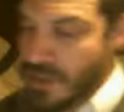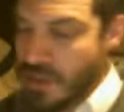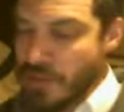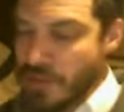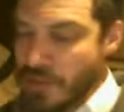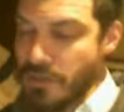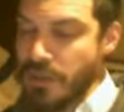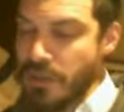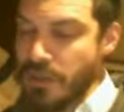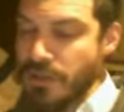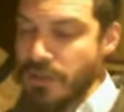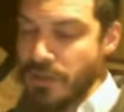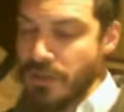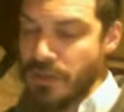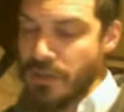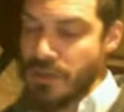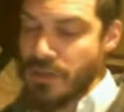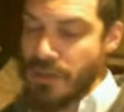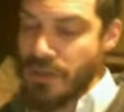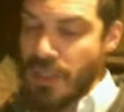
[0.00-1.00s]
Because,
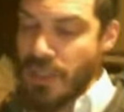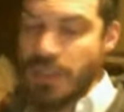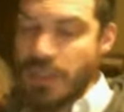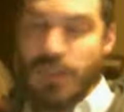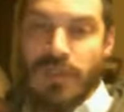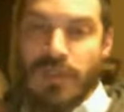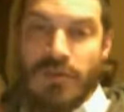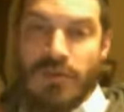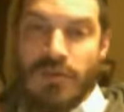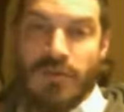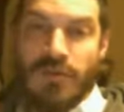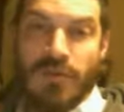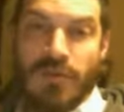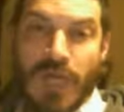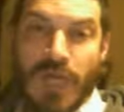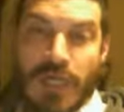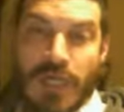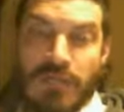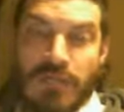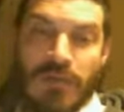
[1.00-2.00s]
as I showed you,
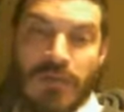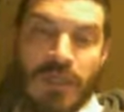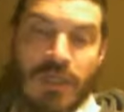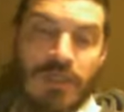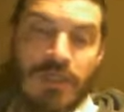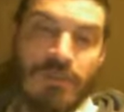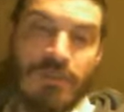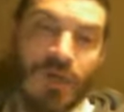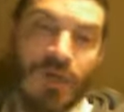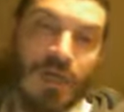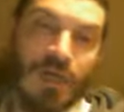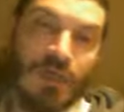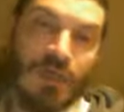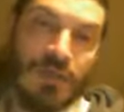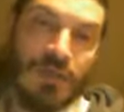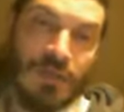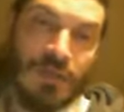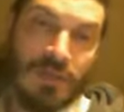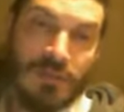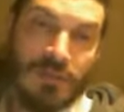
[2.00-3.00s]
x minus y
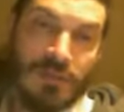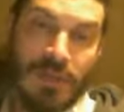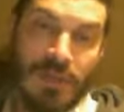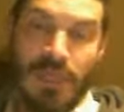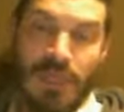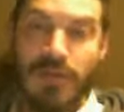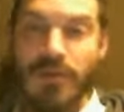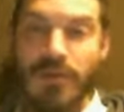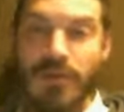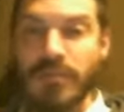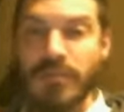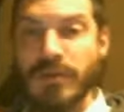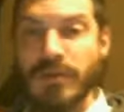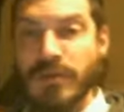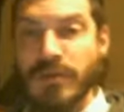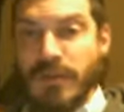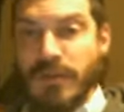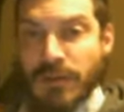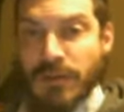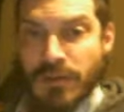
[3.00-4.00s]
can be any number.
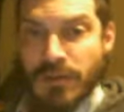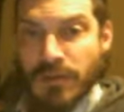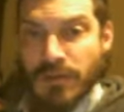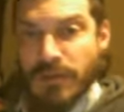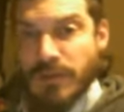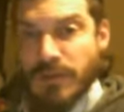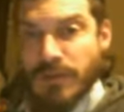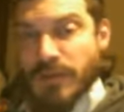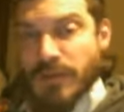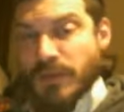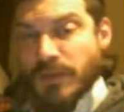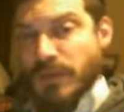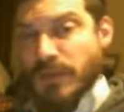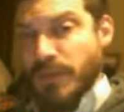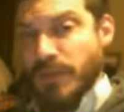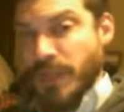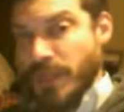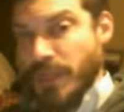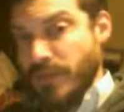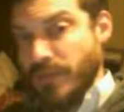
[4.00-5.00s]

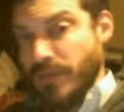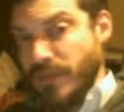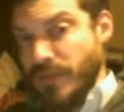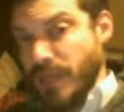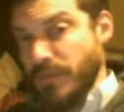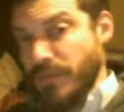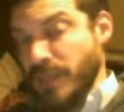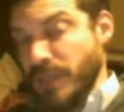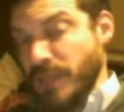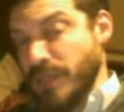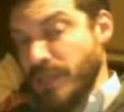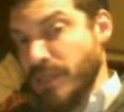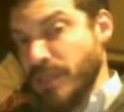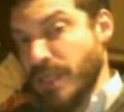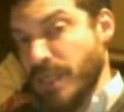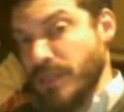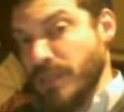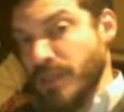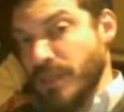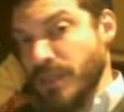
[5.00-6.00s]
For example, x
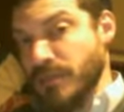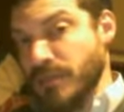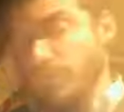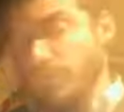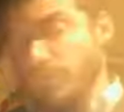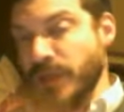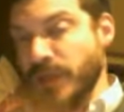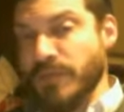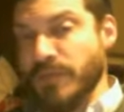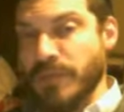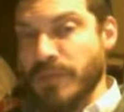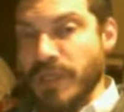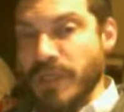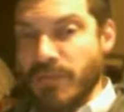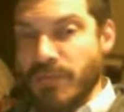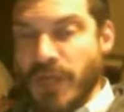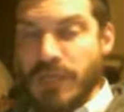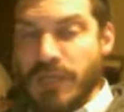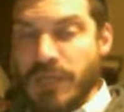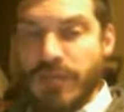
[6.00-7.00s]
say is very big and
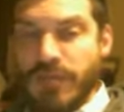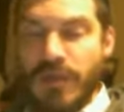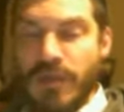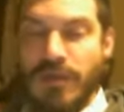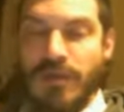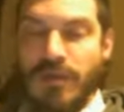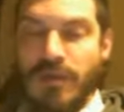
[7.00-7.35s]
y is very